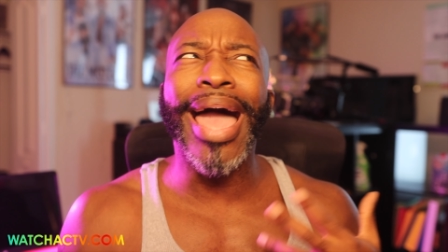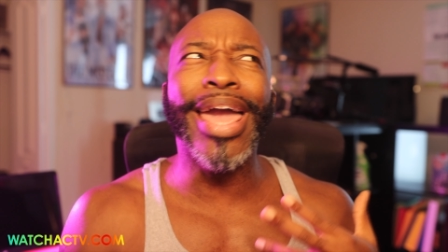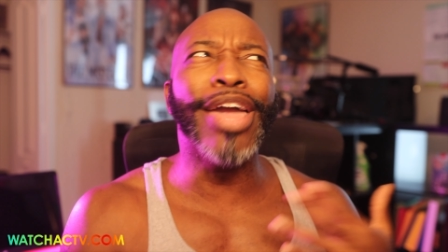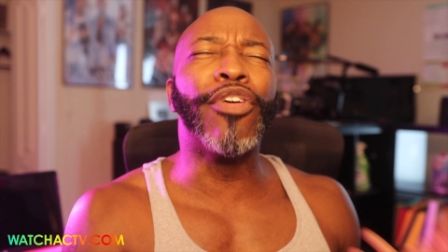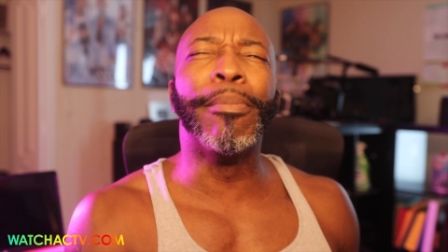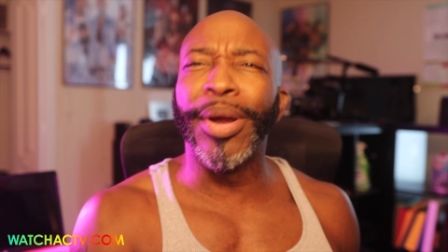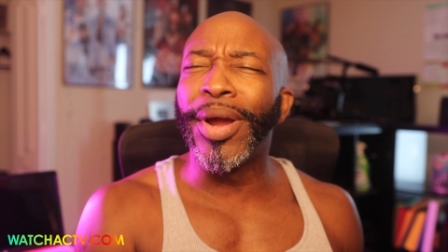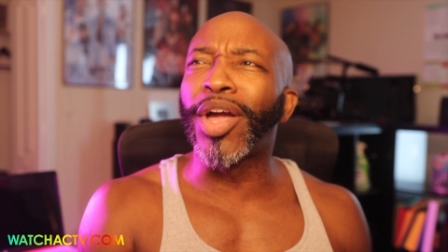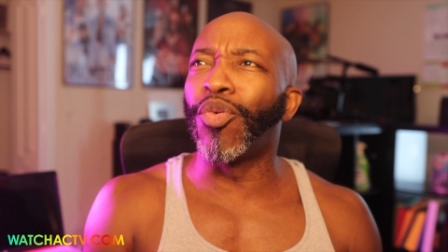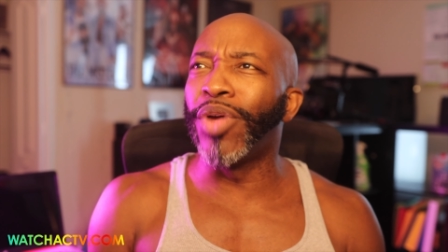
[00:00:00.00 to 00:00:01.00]
if
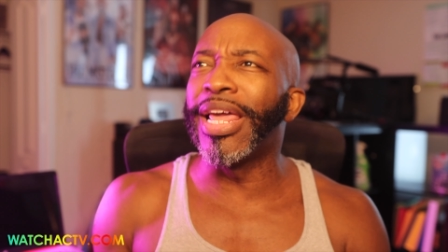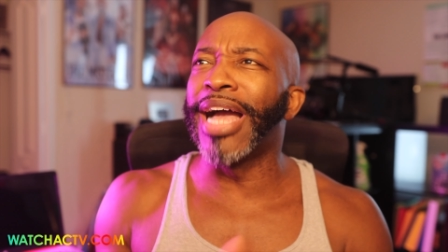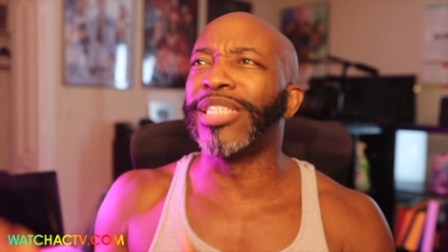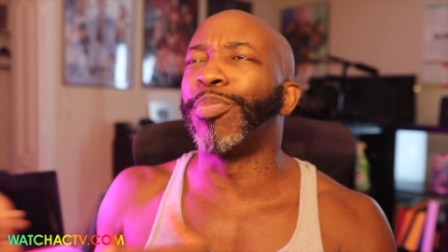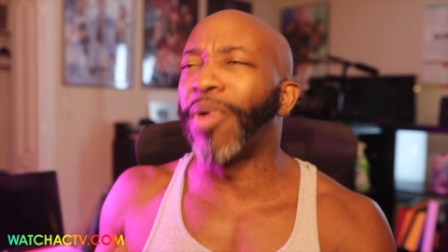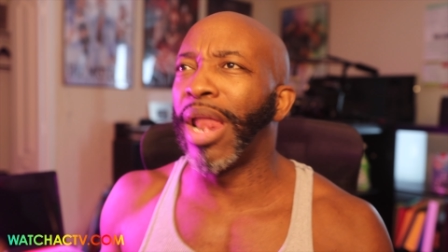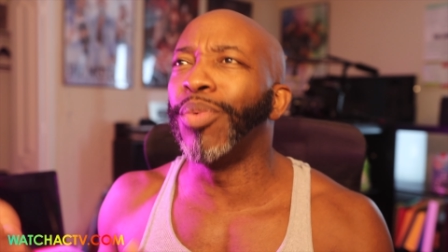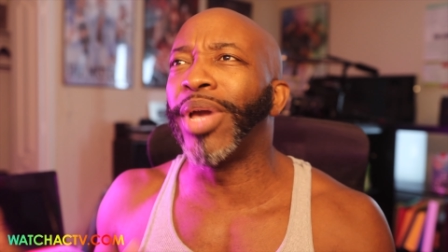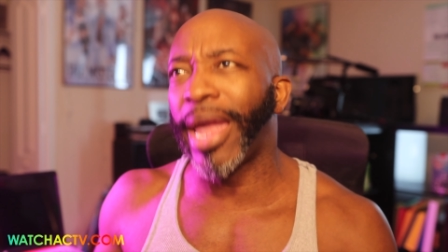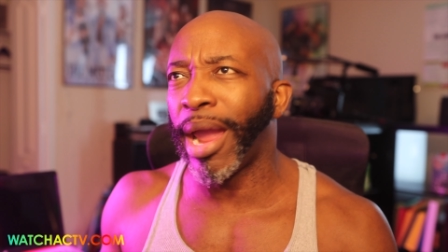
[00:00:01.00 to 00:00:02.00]
America really has a problem
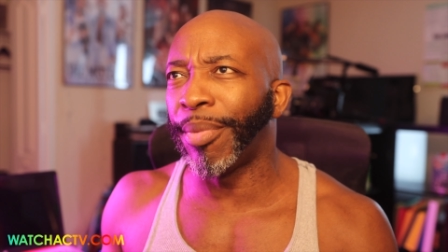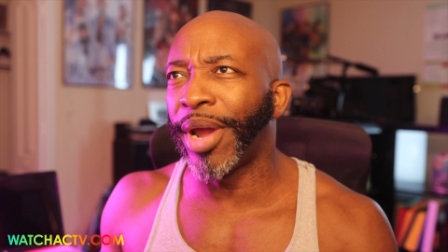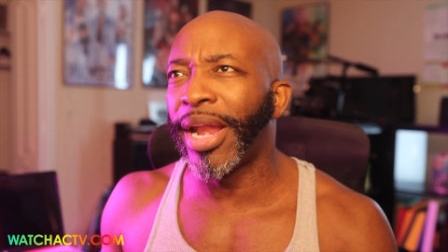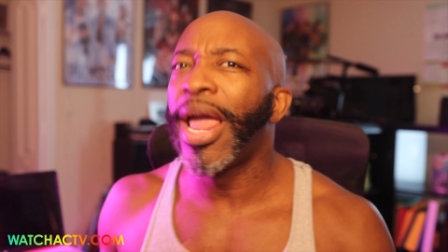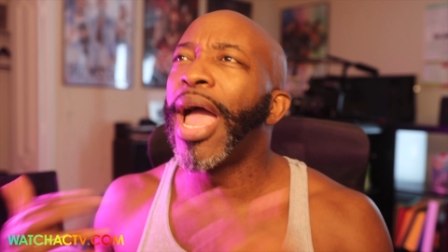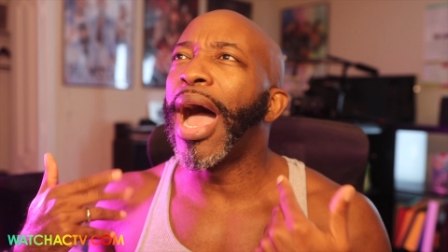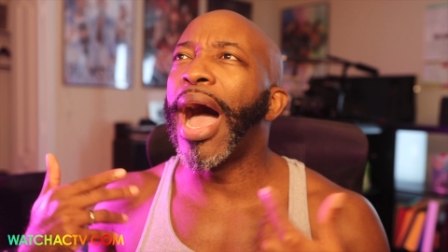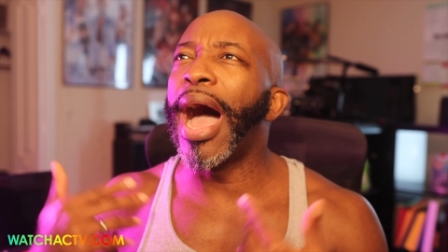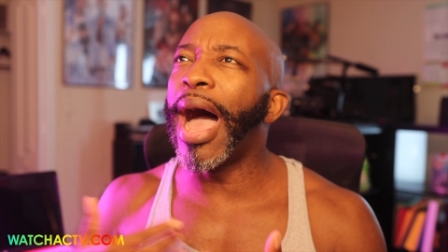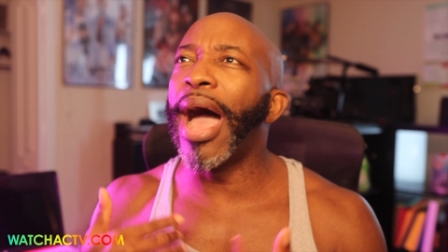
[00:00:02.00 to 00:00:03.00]
with Cameron,
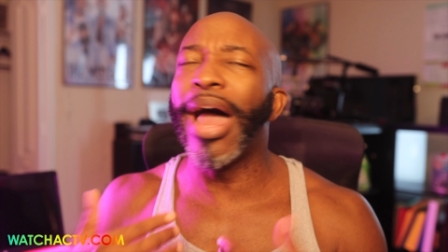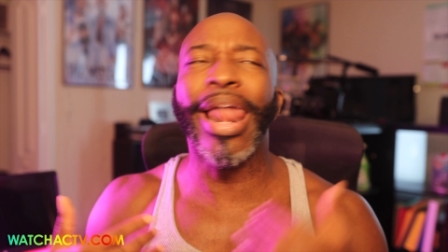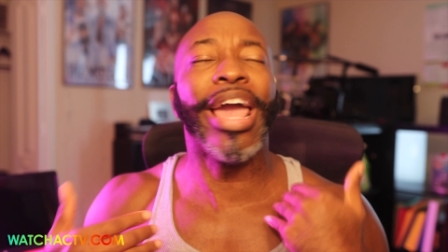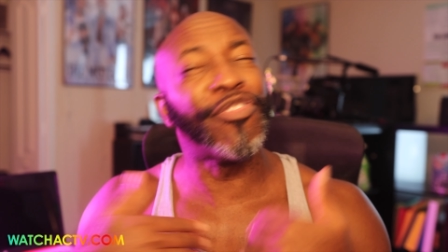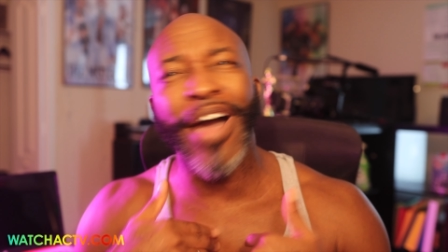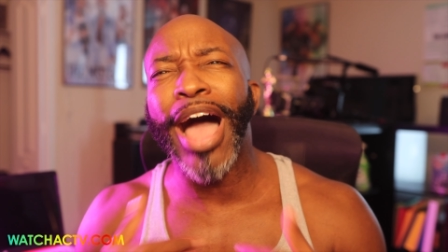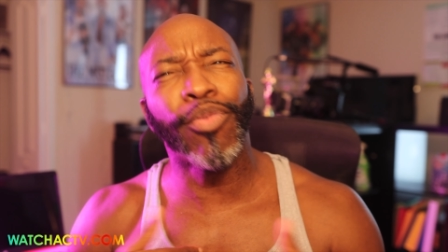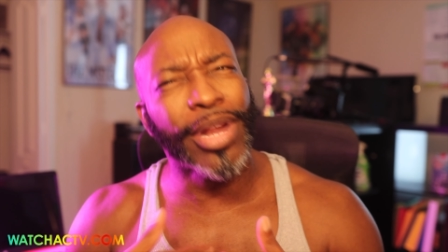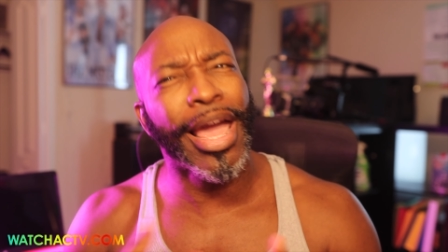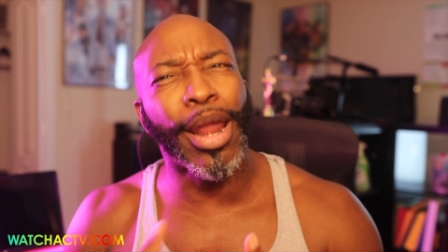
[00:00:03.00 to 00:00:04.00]
like if I
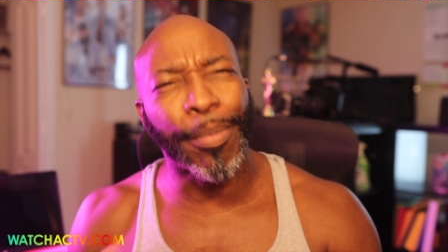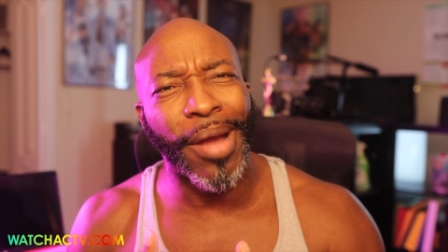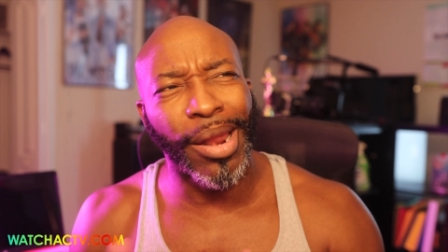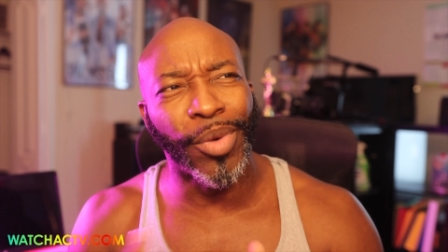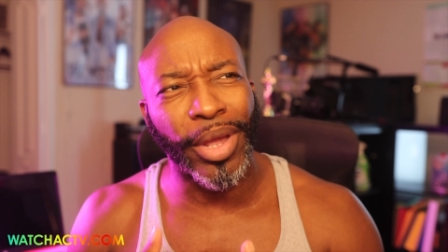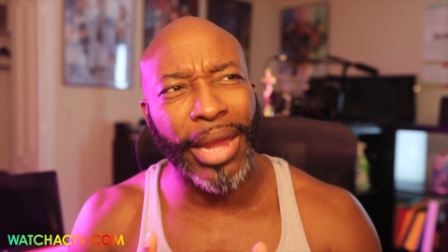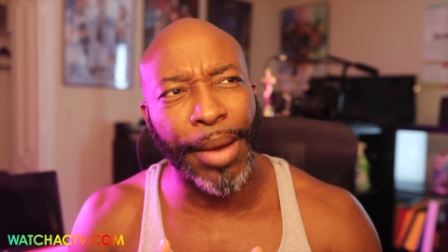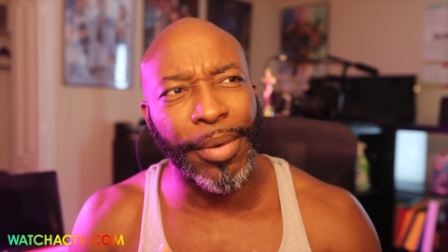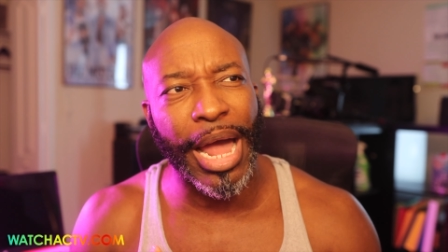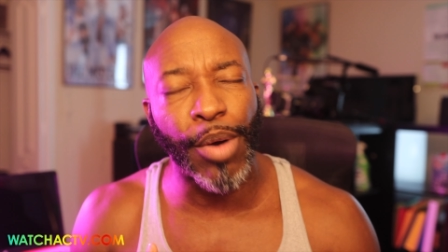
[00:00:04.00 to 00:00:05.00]
really had a problem with
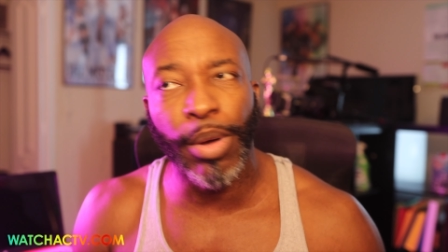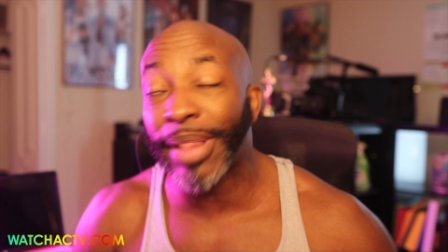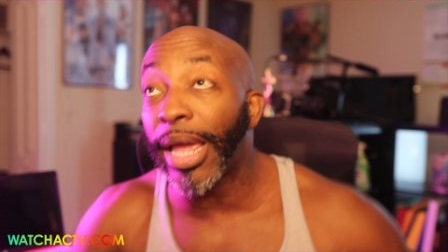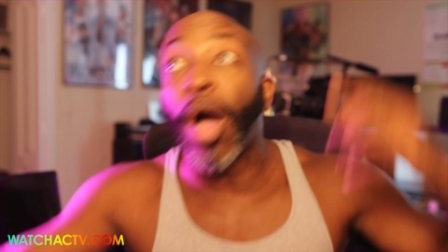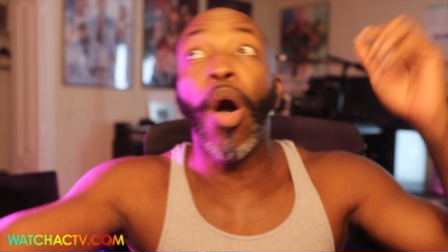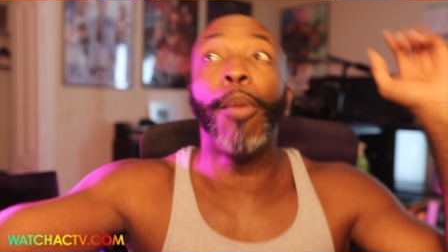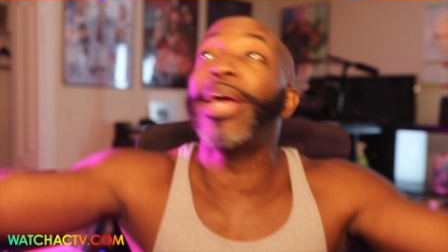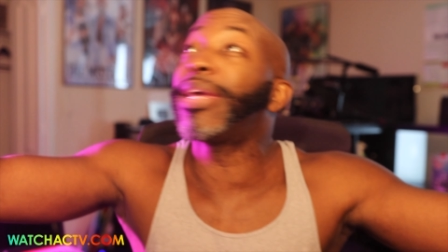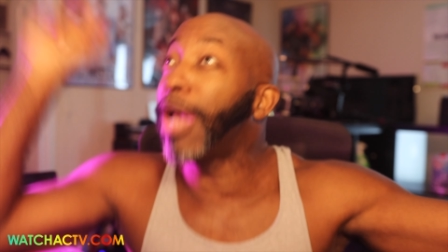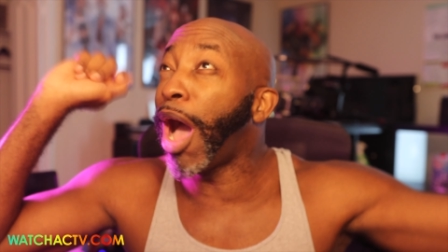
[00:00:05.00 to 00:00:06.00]
Cameron, I wouldn't be like, oh
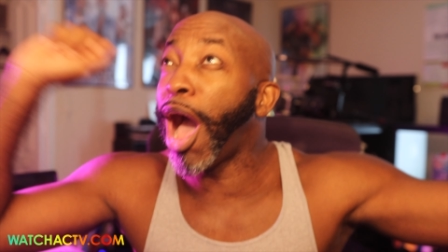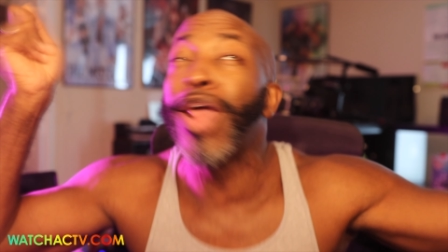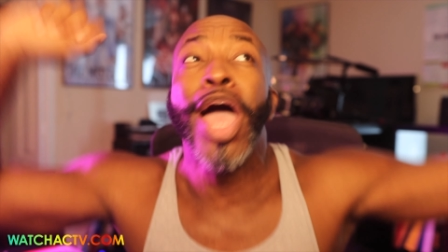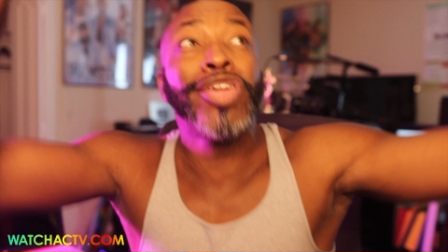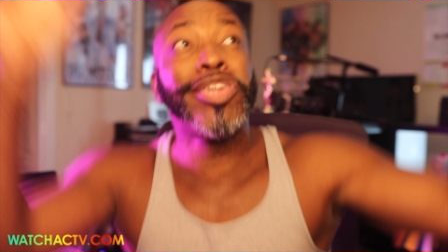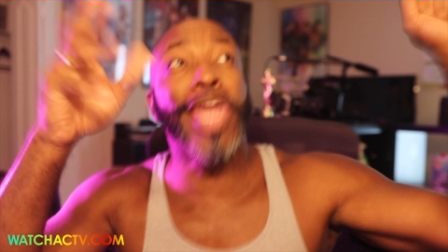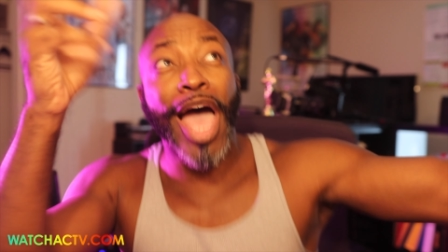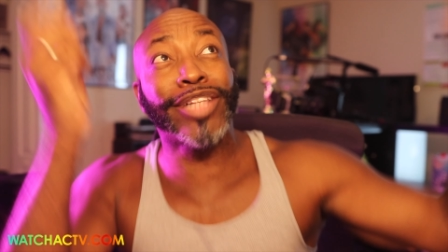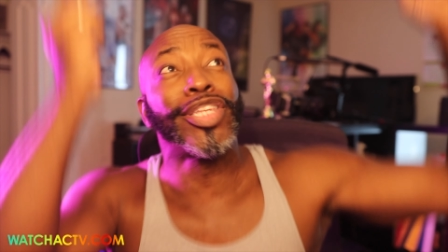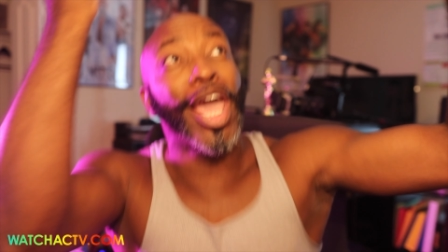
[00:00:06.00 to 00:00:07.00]
my God,
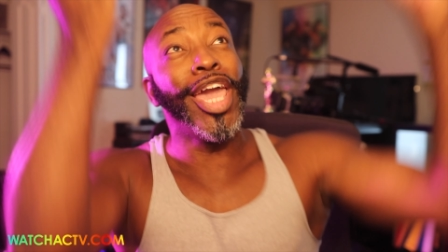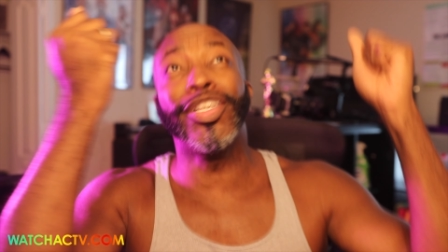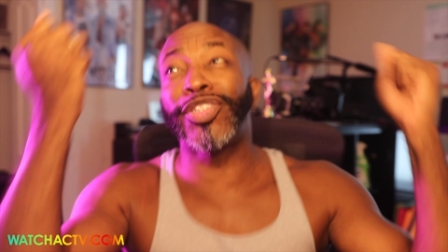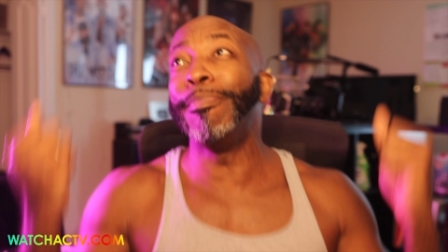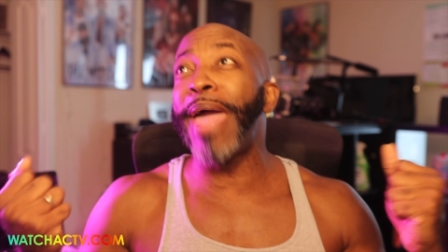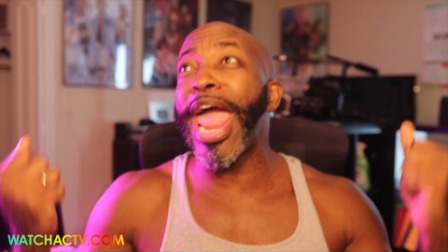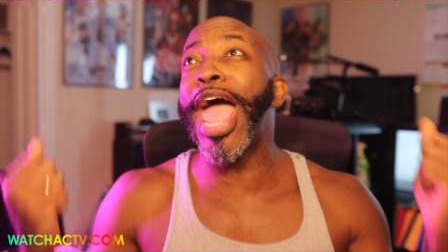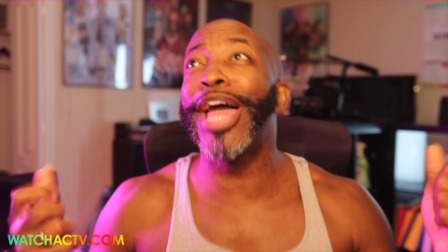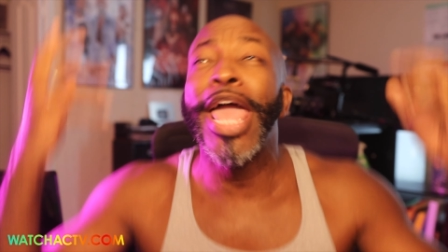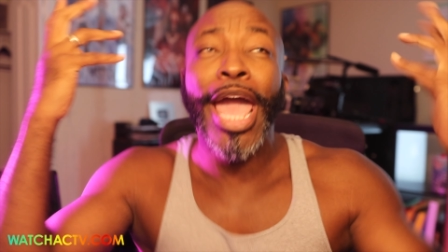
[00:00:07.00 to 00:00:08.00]
yes, he's the
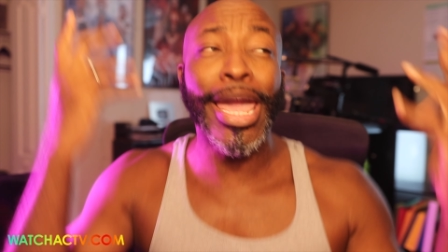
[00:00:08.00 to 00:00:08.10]
man.